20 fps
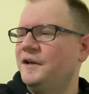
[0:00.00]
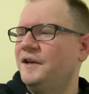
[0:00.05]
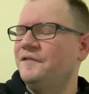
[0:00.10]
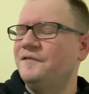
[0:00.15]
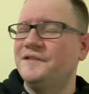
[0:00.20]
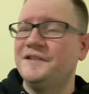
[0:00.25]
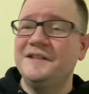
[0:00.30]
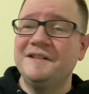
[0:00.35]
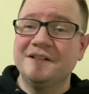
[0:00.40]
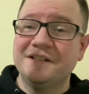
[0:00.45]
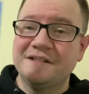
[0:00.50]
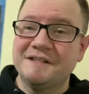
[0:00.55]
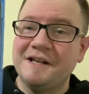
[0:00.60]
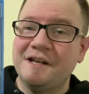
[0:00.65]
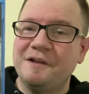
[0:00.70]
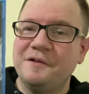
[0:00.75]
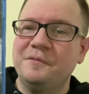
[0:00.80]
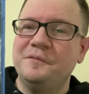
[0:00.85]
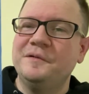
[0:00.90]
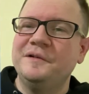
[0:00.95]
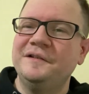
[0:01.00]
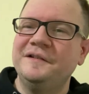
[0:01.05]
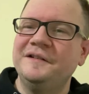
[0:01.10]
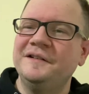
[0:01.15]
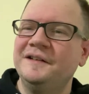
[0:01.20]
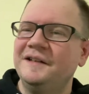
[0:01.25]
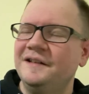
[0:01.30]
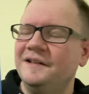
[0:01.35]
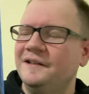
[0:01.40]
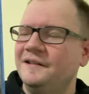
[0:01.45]
I've seen the second one.
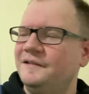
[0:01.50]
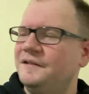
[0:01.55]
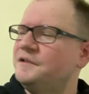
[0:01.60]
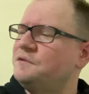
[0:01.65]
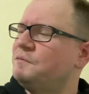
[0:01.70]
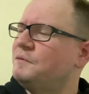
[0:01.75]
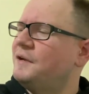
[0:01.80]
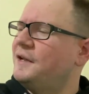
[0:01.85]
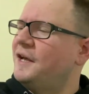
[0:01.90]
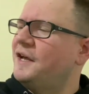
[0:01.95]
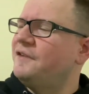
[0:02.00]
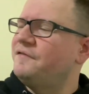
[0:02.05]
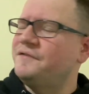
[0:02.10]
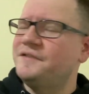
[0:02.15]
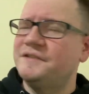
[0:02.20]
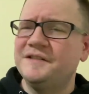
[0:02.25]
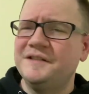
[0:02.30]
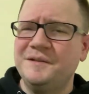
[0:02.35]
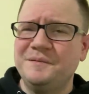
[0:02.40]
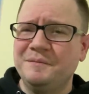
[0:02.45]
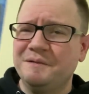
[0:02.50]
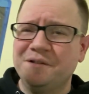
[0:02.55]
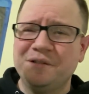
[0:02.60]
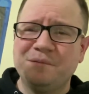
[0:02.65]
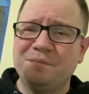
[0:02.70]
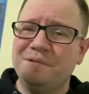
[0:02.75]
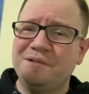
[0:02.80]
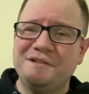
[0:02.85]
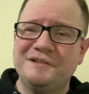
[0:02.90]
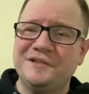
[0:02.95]
This one I have seen, but it's
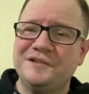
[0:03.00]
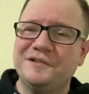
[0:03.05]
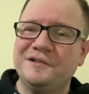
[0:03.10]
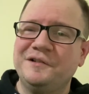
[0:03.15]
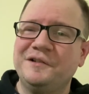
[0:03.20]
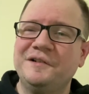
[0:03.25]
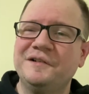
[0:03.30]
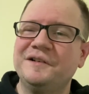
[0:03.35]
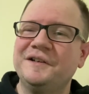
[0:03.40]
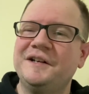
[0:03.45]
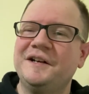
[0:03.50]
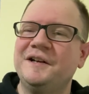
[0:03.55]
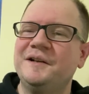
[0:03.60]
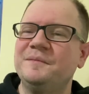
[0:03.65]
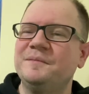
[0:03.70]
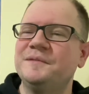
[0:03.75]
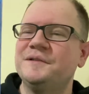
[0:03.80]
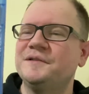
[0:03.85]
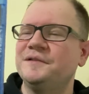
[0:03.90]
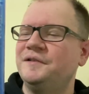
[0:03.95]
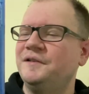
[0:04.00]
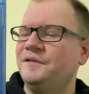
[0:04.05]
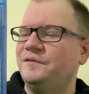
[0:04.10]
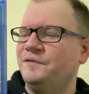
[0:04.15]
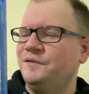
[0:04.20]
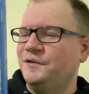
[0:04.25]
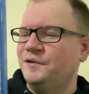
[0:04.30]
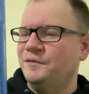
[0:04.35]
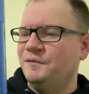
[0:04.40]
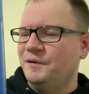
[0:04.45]
been such a long time, so I
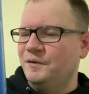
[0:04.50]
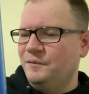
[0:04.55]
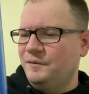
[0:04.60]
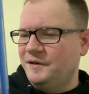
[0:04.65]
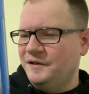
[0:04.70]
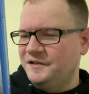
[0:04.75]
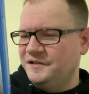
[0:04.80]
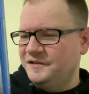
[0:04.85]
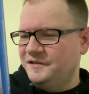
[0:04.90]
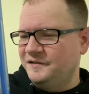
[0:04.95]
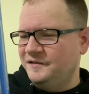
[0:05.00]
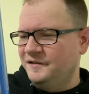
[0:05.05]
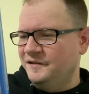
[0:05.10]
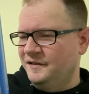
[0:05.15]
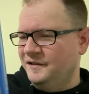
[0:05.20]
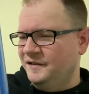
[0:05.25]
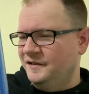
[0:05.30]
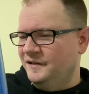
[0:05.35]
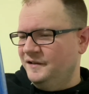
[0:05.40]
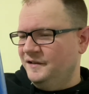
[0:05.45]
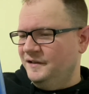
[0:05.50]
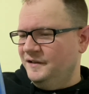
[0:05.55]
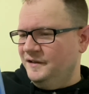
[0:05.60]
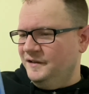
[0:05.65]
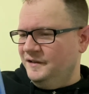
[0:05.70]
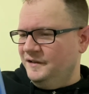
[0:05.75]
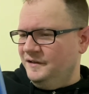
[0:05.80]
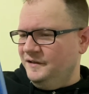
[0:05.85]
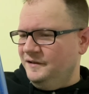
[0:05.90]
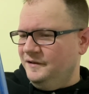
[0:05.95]
definitely want to rewatch it.
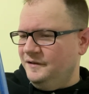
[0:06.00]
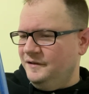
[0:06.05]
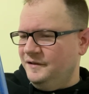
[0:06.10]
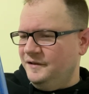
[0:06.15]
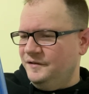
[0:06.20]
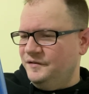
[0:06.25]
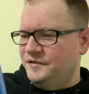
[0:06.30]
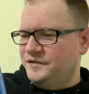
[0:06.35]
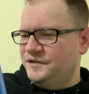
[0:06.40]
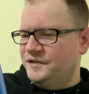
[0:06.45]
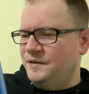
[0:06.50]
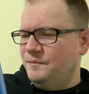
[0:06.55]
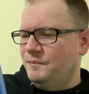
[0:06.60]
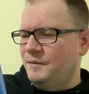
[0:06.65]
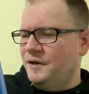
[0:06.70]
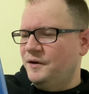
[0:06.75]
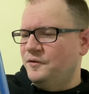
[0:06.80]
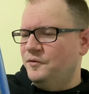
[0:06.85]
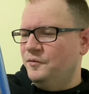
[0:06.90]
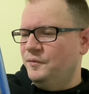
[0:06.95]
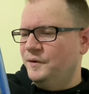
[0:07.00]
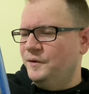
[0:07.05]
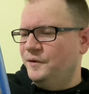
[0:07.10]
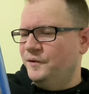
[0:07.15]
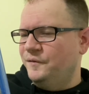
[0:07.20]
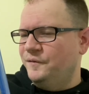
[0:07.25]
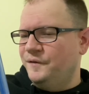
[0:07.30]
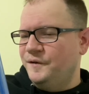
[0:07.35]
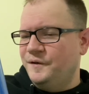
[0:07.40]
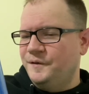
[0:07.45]
Uh, this is a Michael Winner
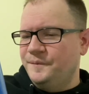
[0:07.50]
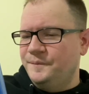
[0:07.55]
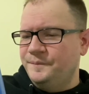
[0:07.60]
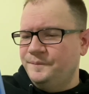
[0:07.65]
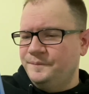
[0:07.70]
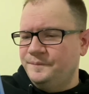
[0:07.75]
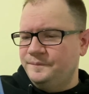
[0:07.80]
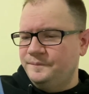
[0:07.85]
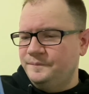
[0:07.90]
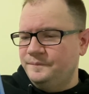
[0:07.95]
film.